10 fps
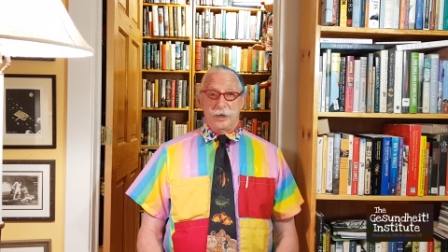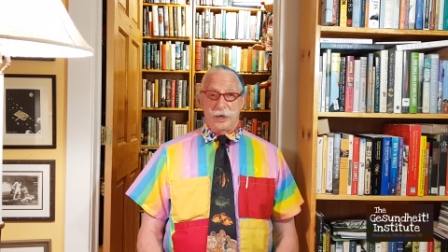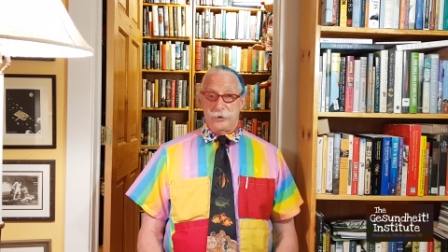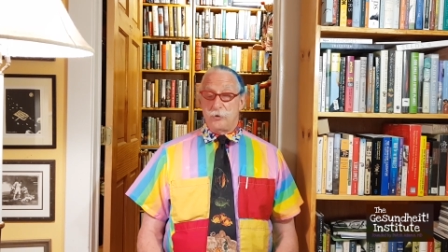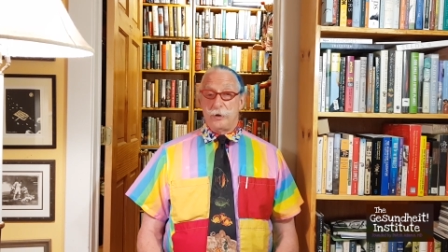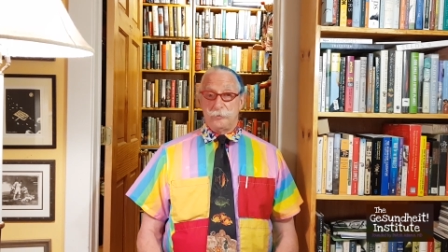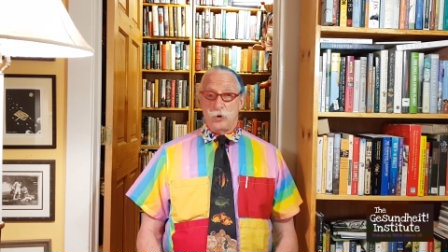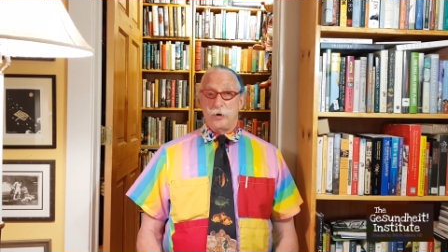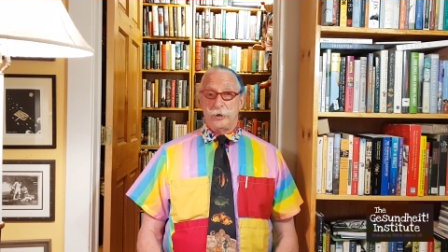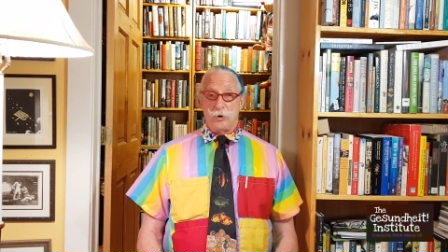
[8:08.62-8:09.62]
I know I'm
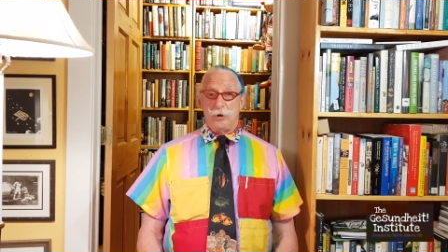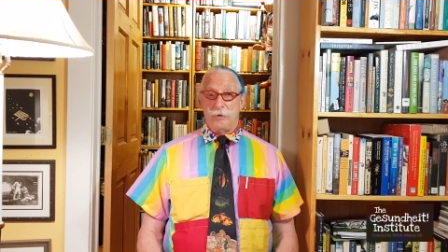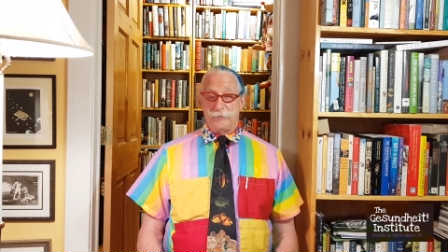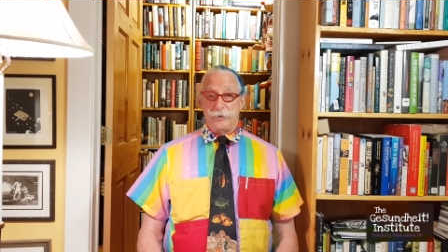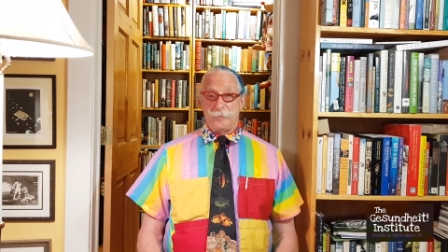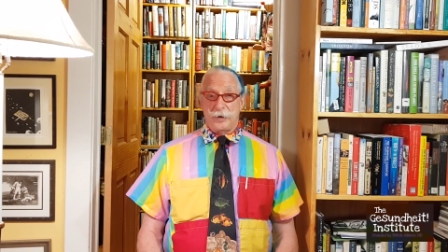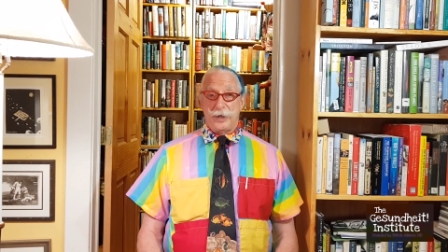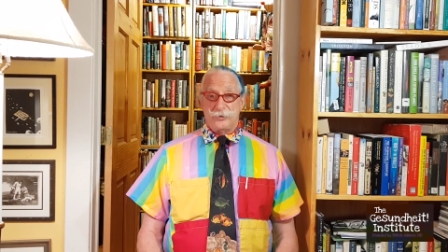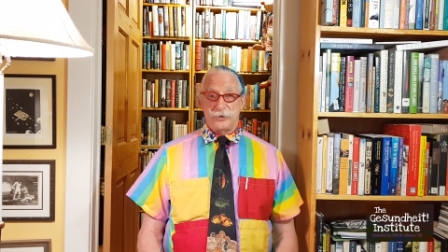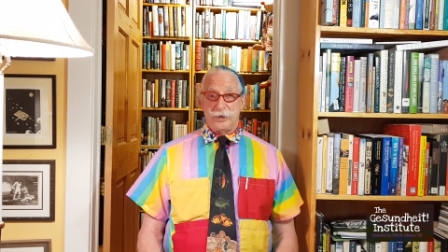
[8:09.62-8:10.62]
going all over the
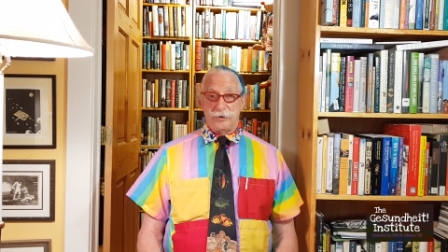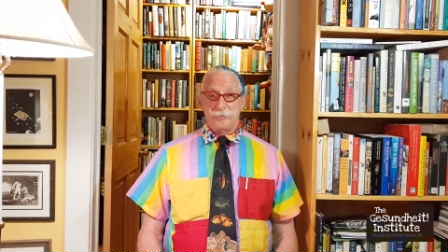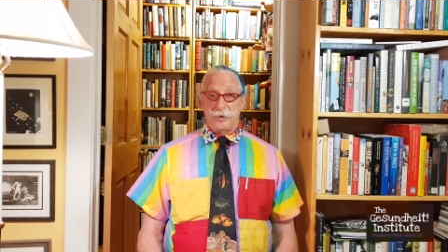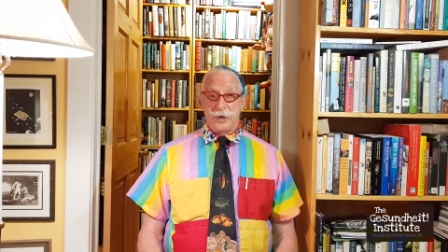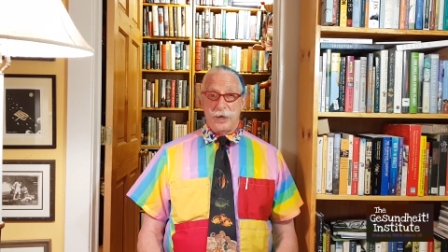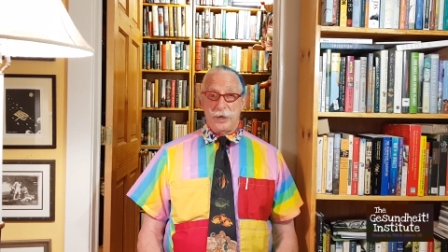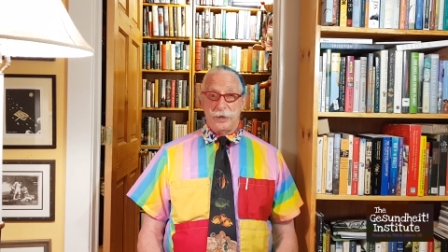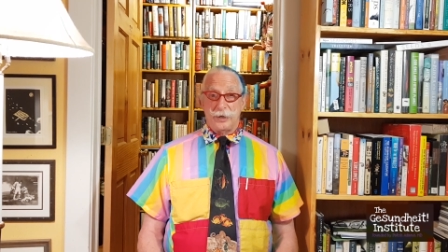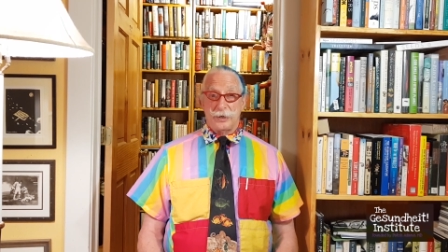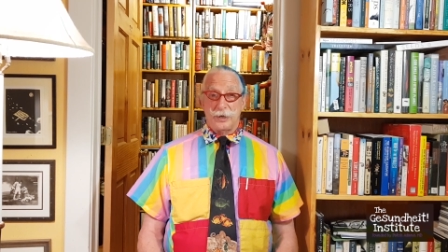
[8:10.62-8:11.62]
place here, but
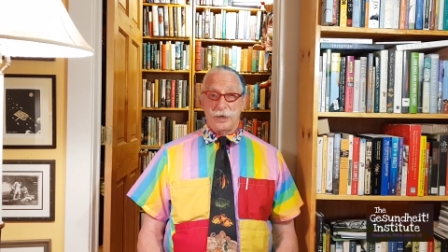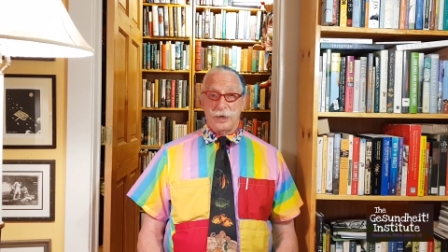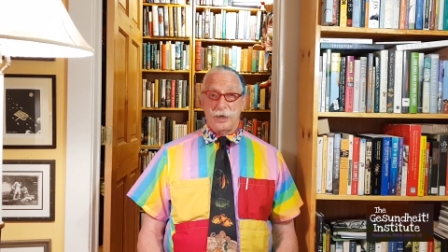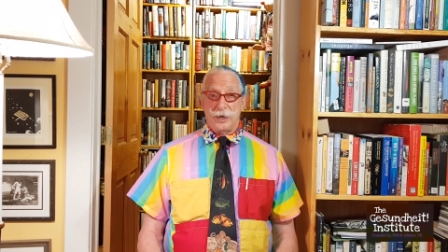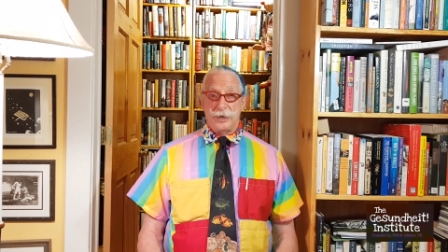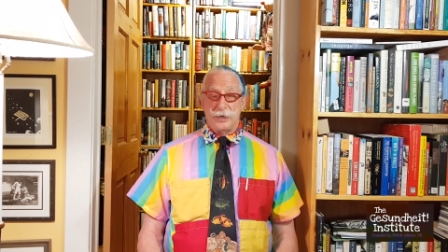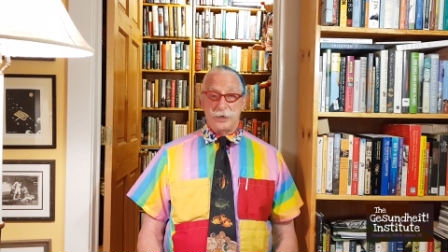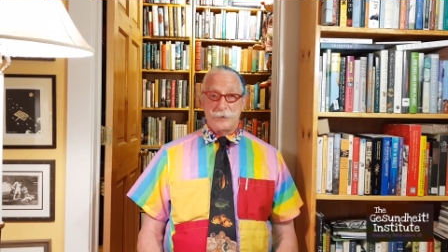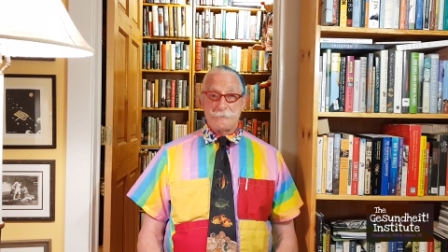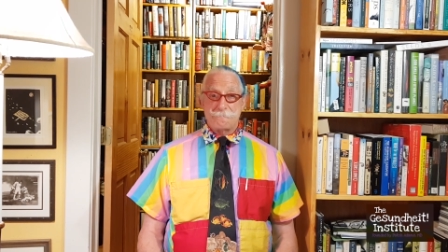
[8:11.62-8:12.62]
I, I,
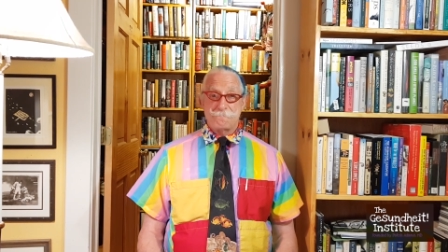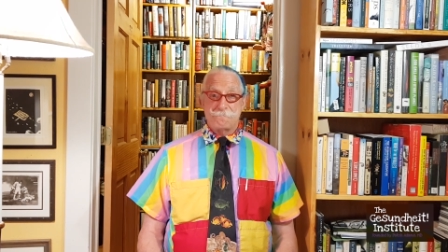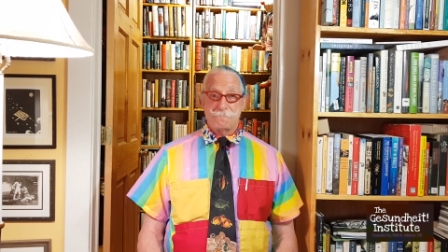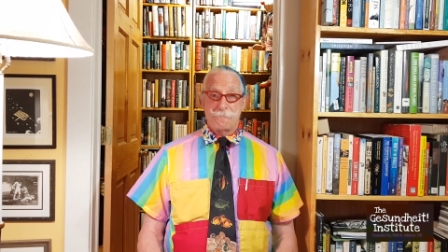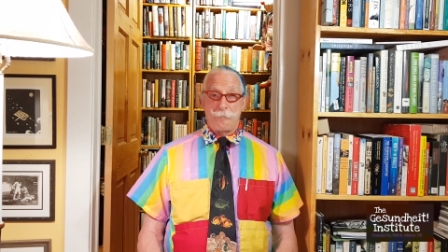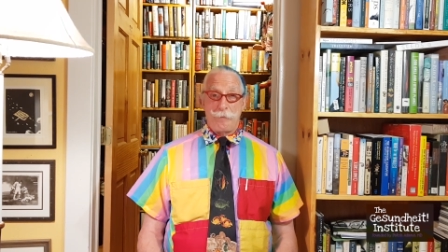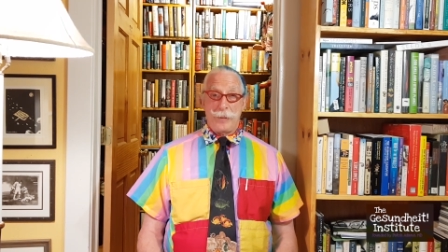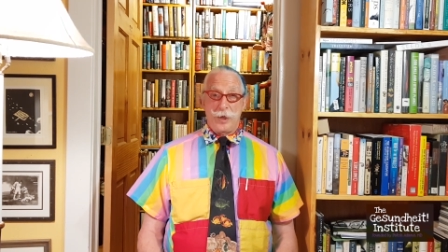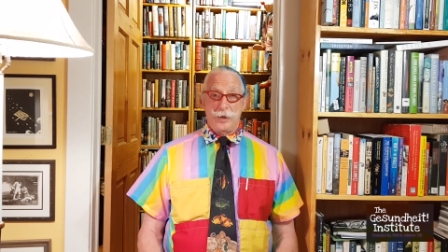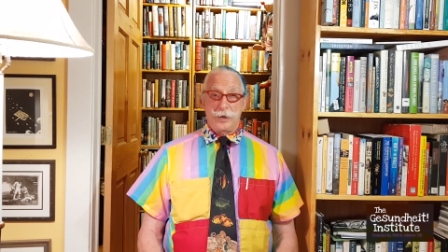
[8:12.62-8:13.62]
uh,
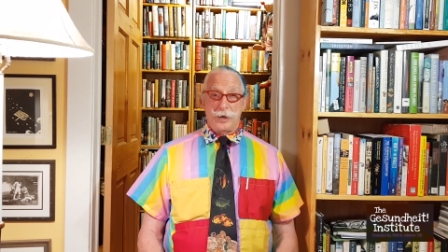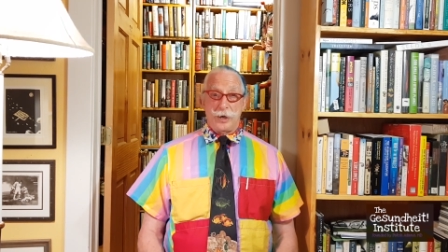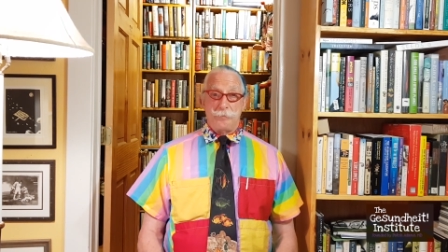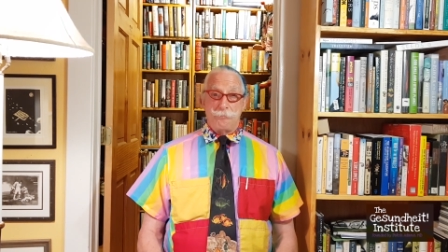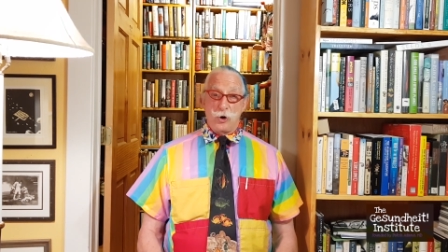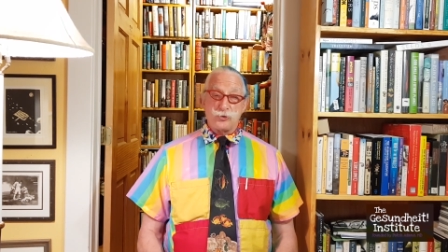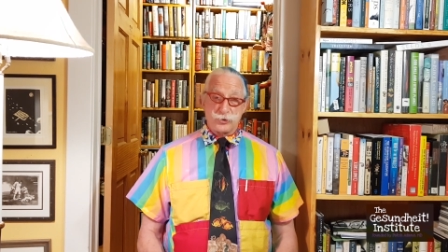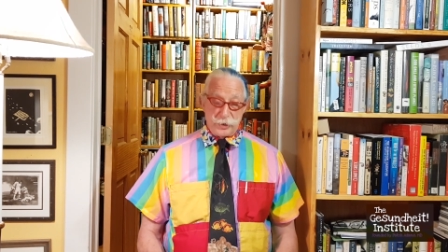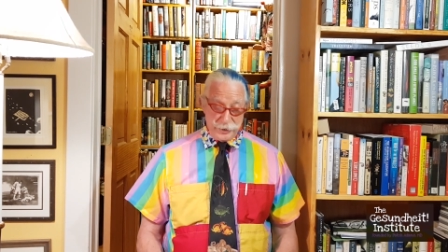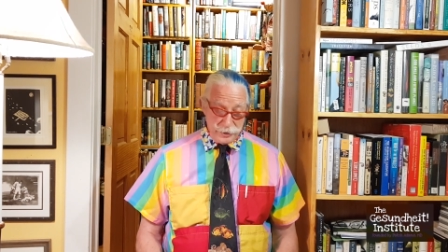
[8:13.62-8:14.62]
I
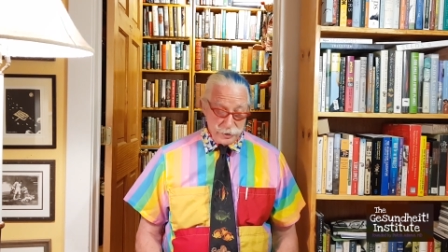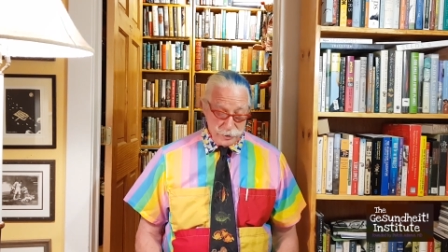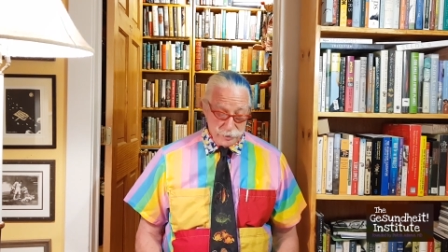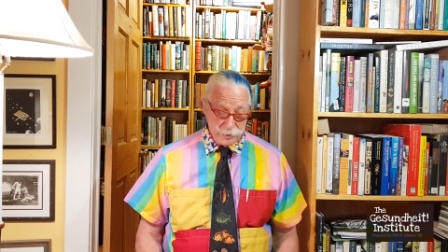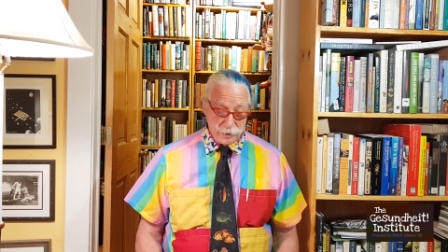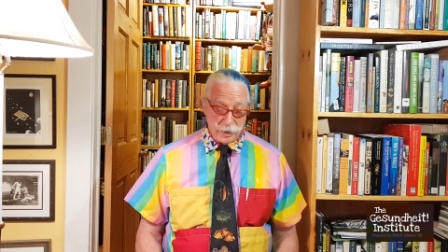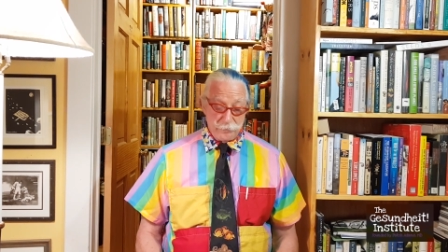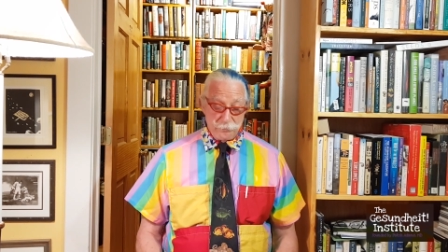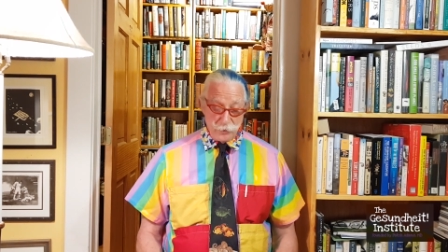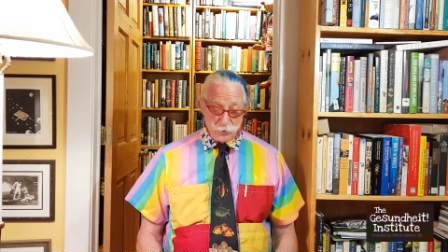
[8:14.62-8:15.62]
mostly, I
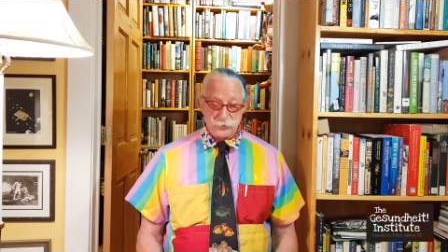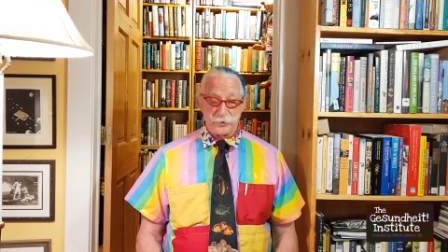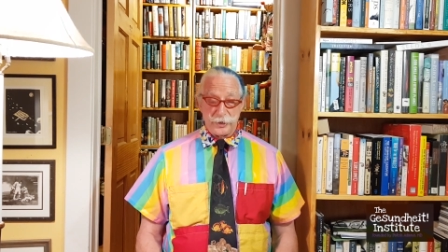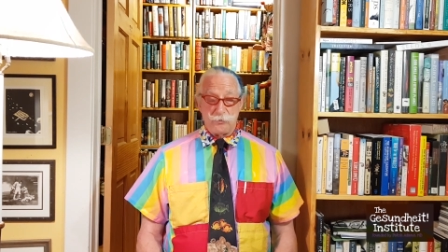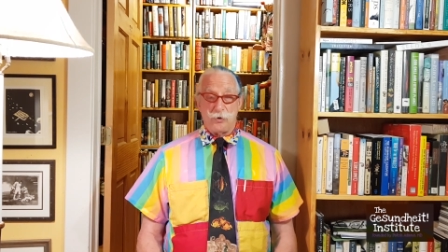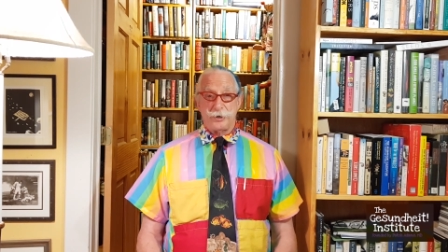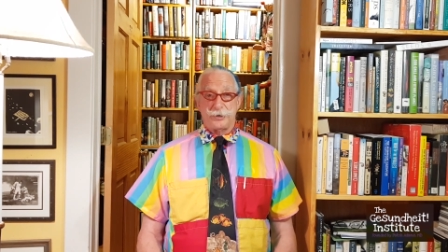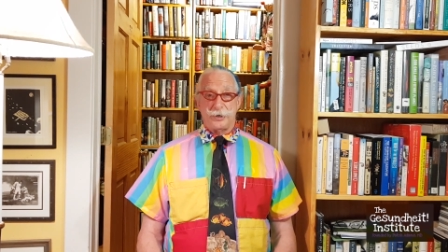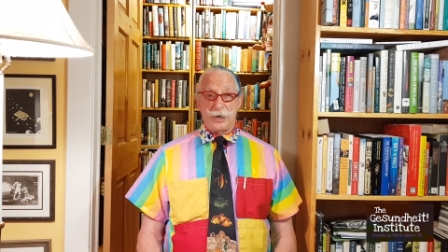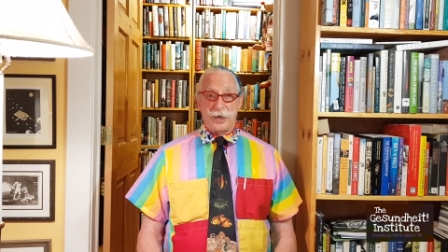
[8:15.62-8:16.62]
mostly
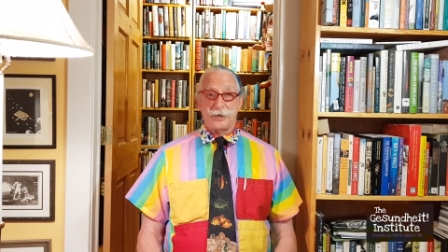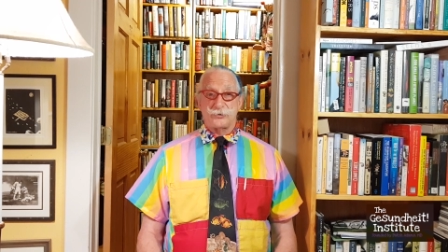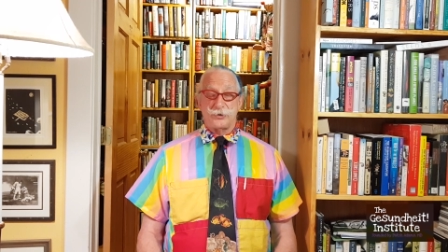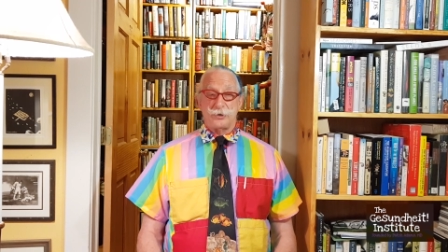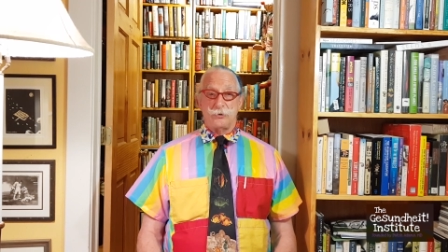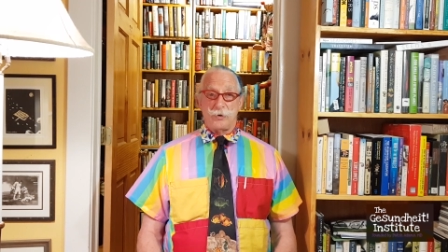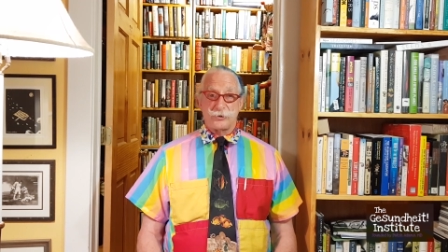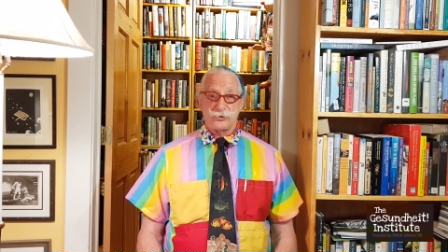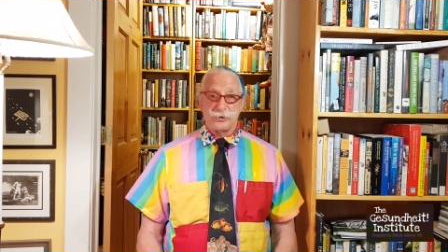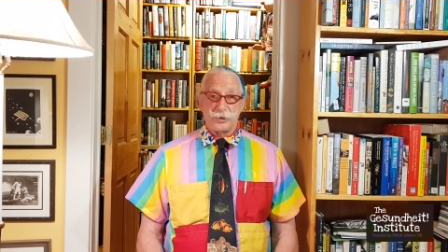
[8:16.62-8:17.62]
want to ask the
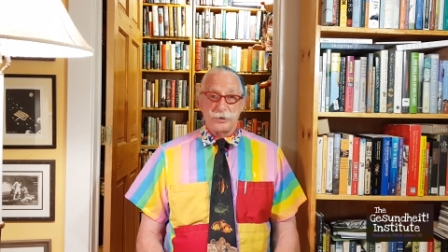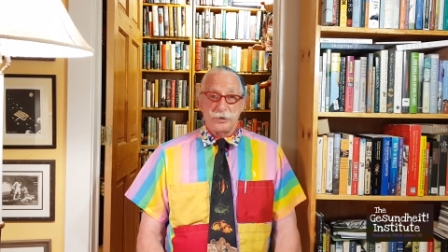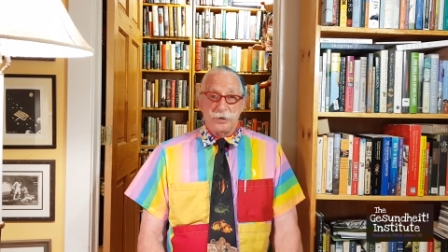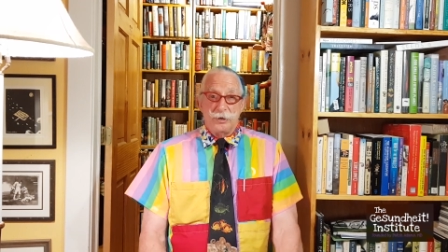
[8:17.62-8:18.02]
question,